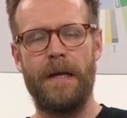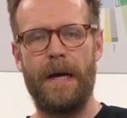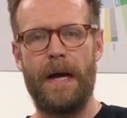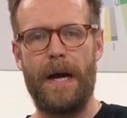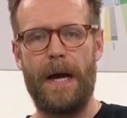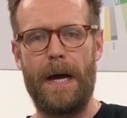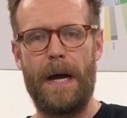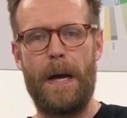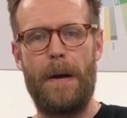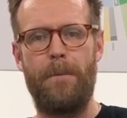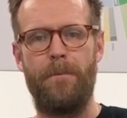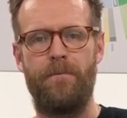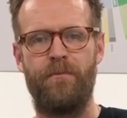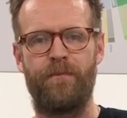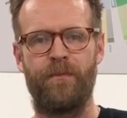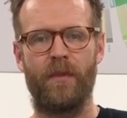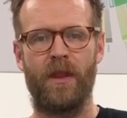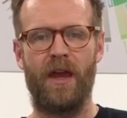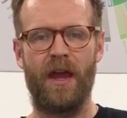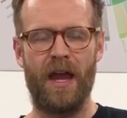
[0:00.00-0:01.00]

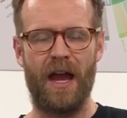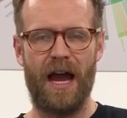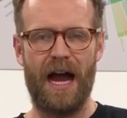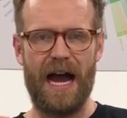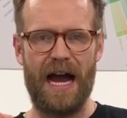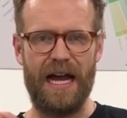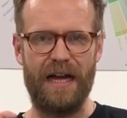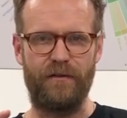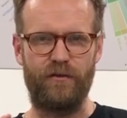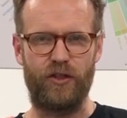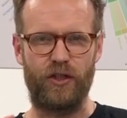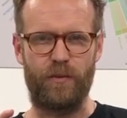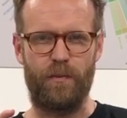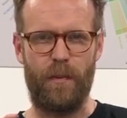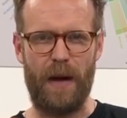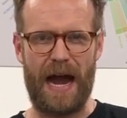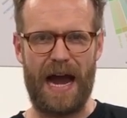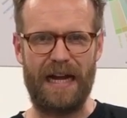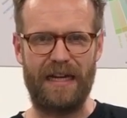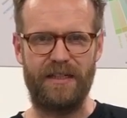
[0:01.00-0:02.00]
I have just
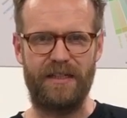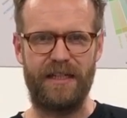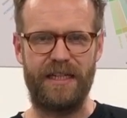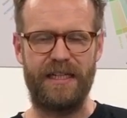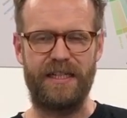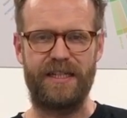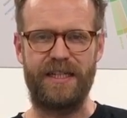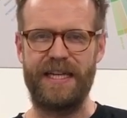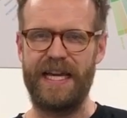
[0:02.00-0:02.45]
backed his